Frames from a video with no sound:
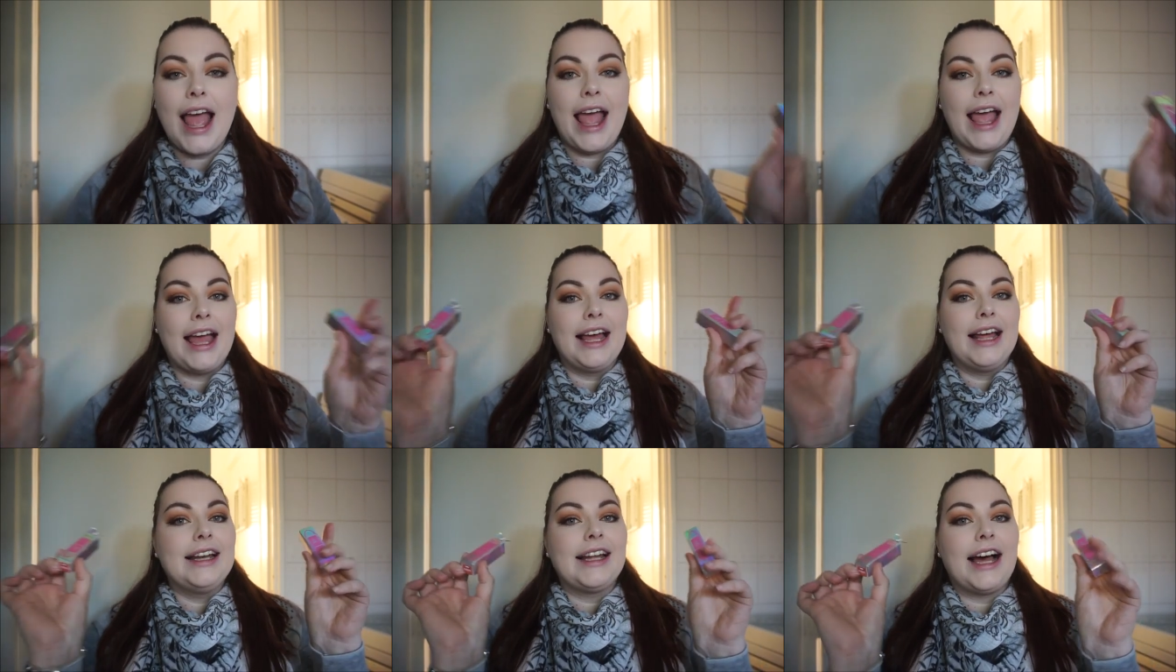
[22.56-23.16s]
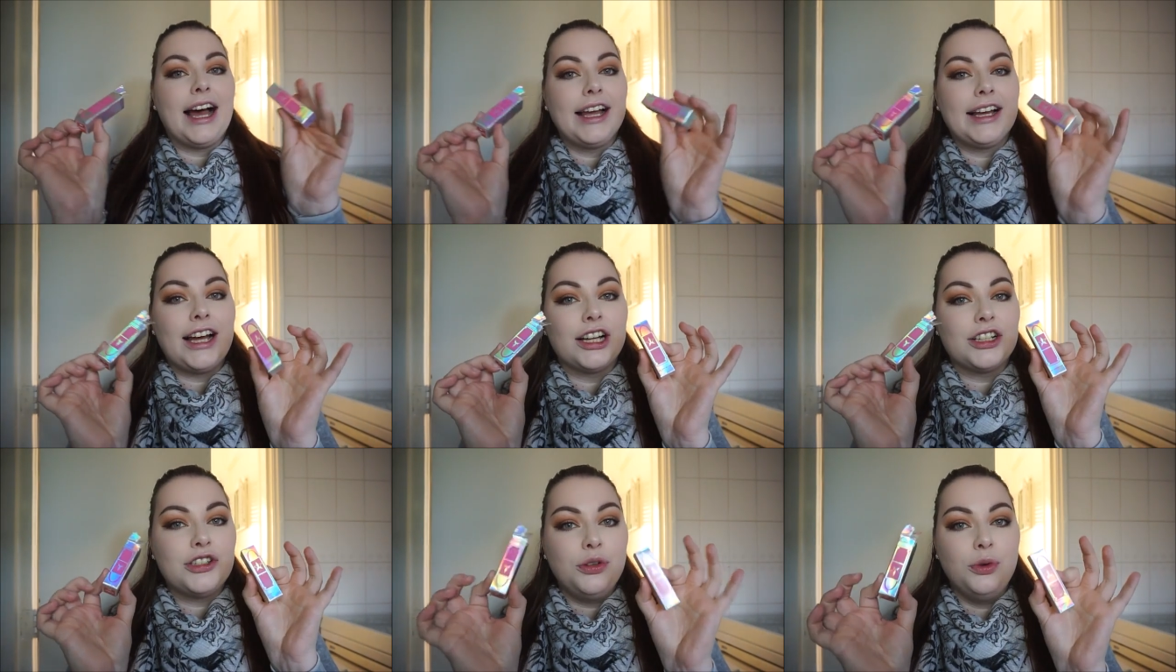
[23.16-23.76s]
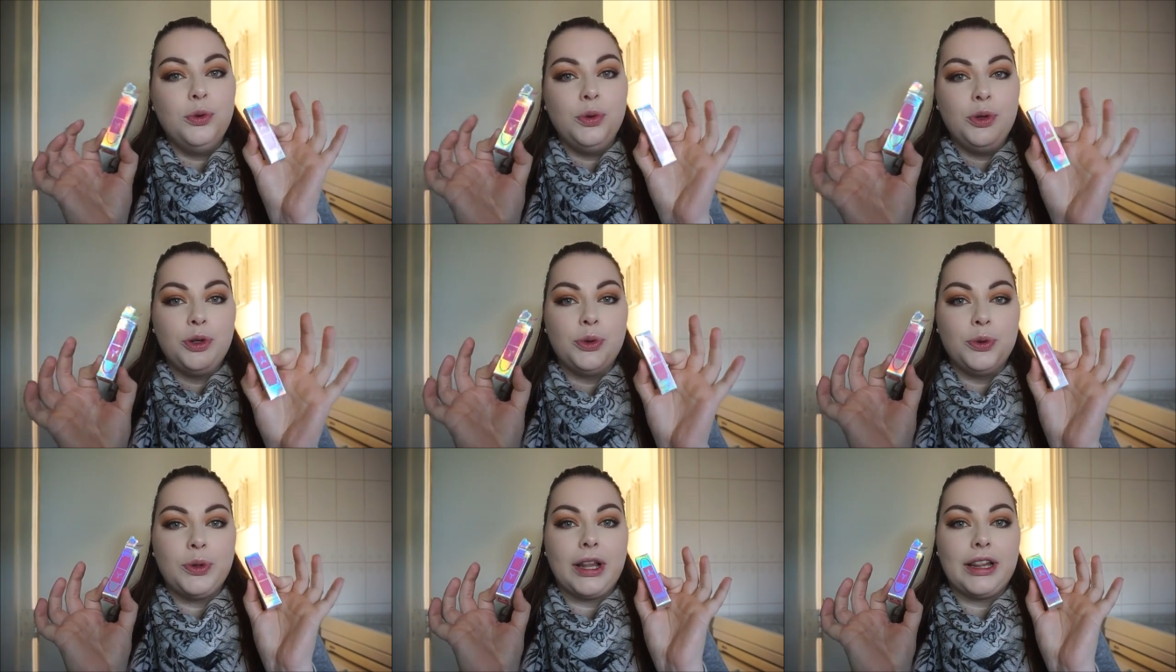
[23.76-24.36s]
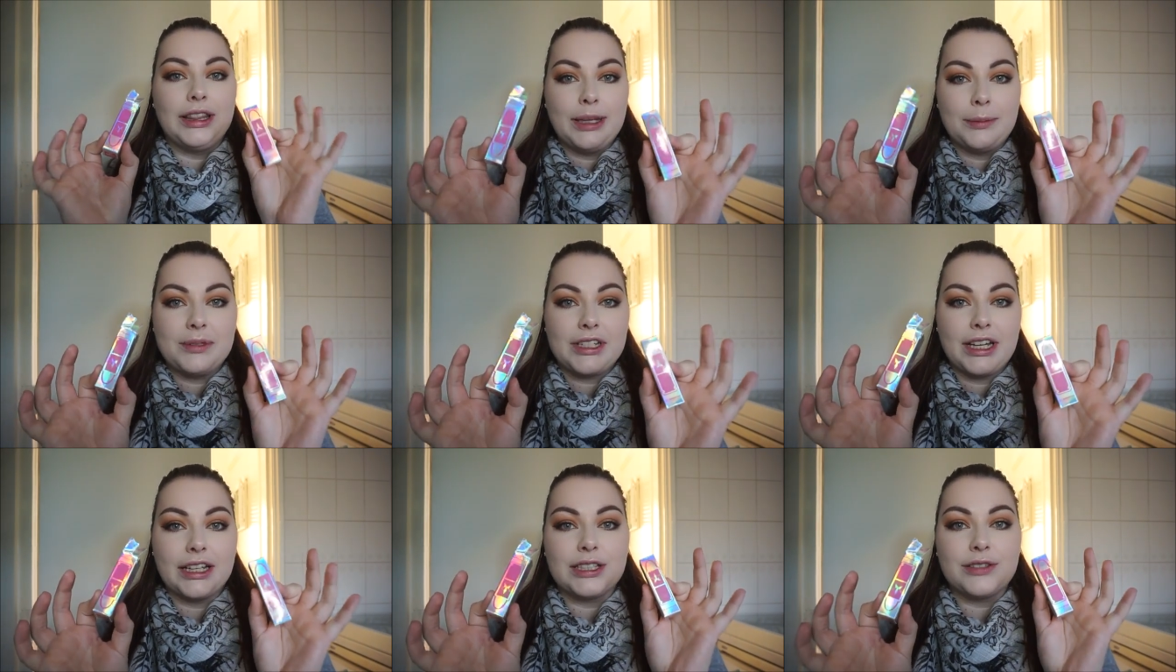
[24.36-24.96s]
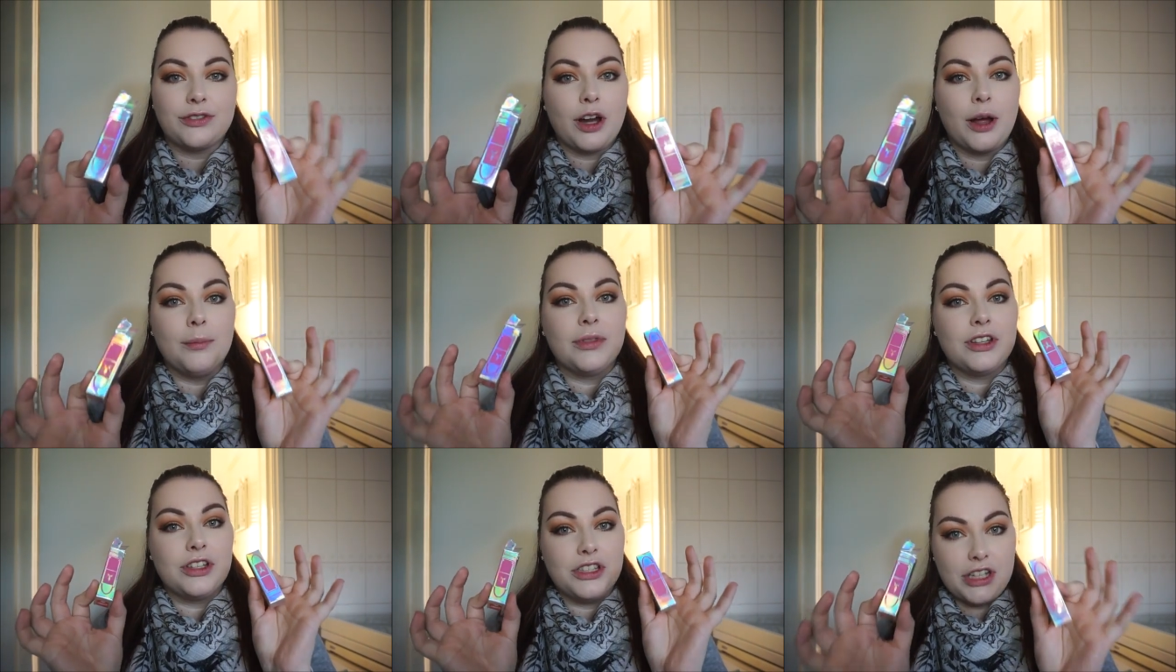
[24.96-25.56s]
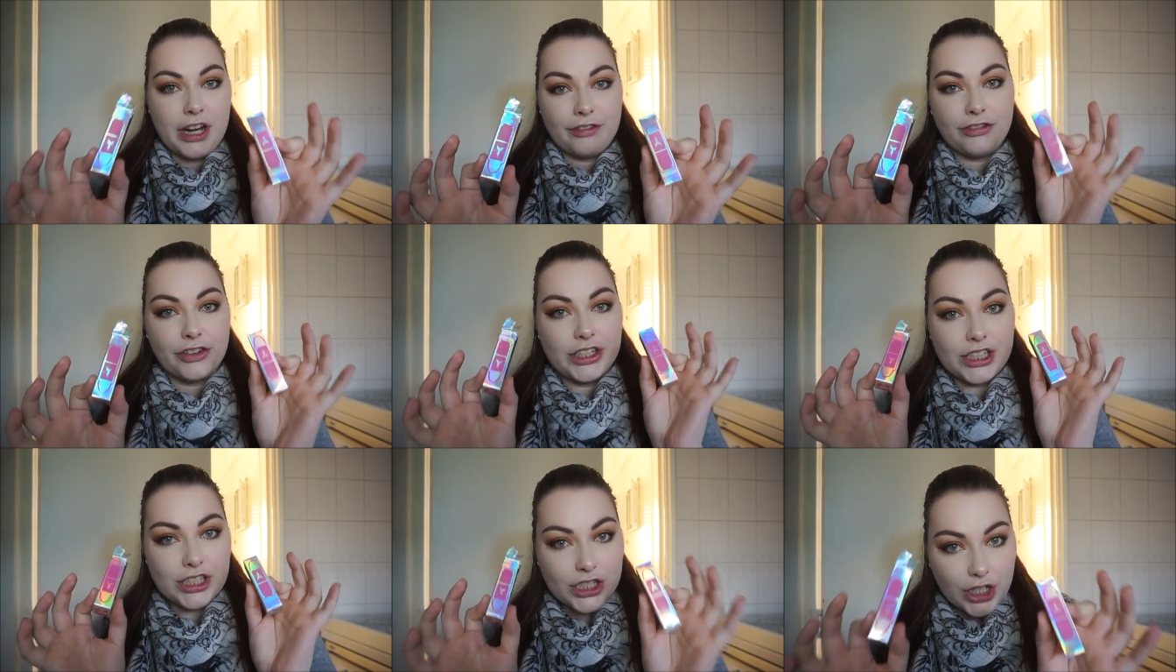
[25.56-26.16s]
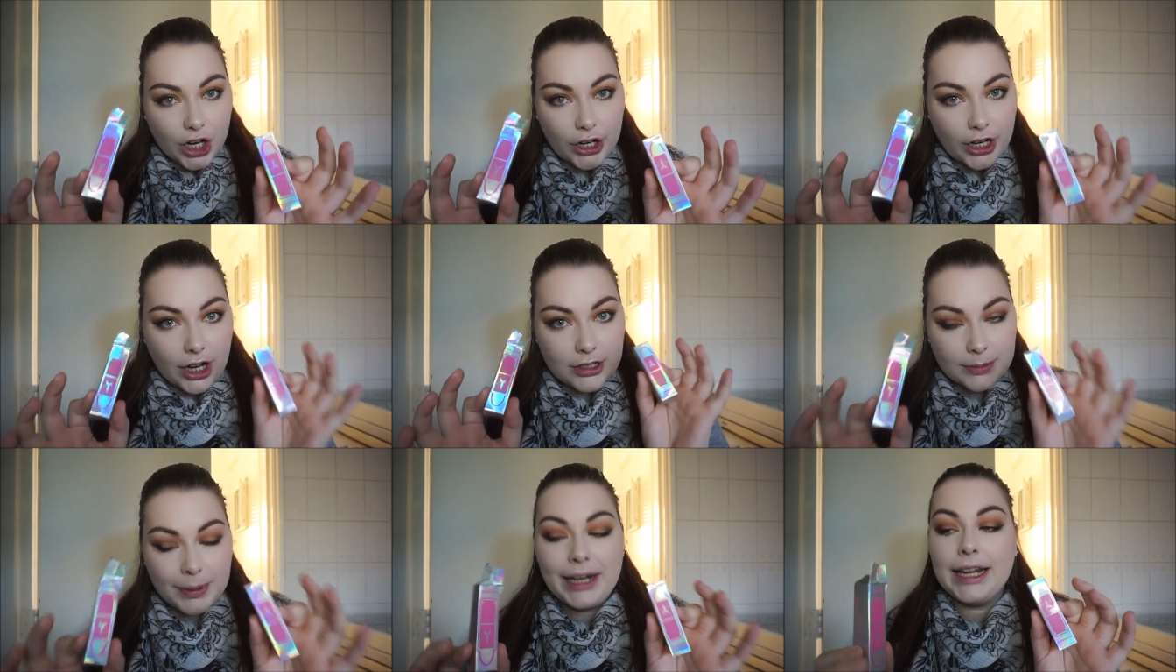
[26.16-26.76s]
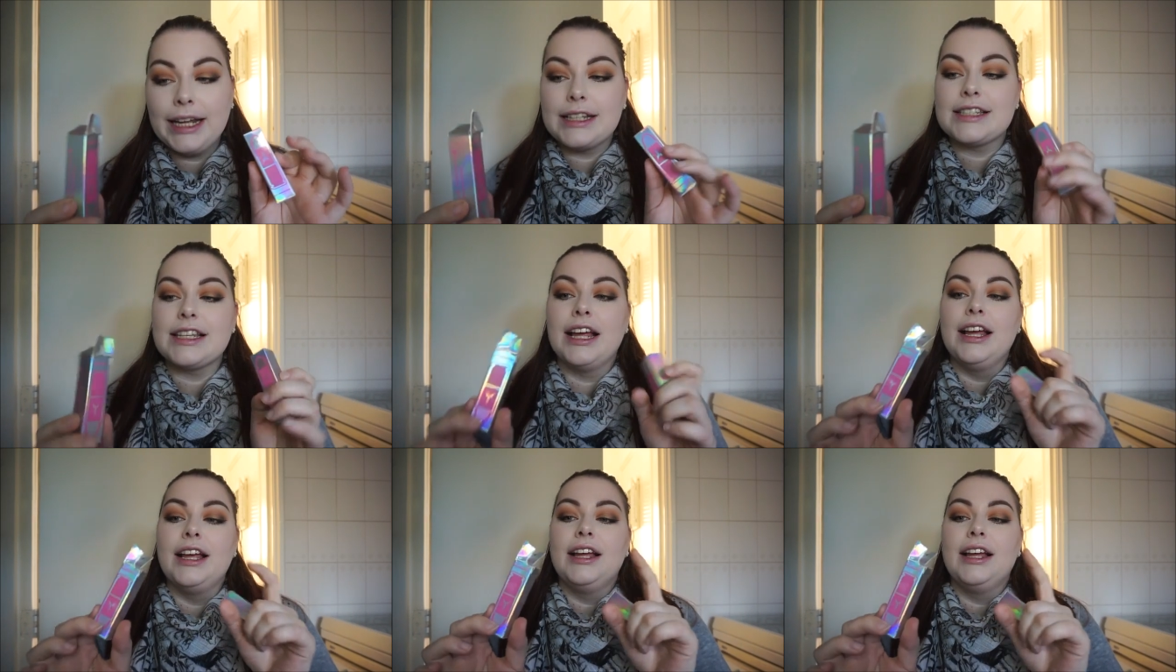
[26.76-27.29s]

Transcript: And I got two new lipsticks from Jeffree Star Cosmetics.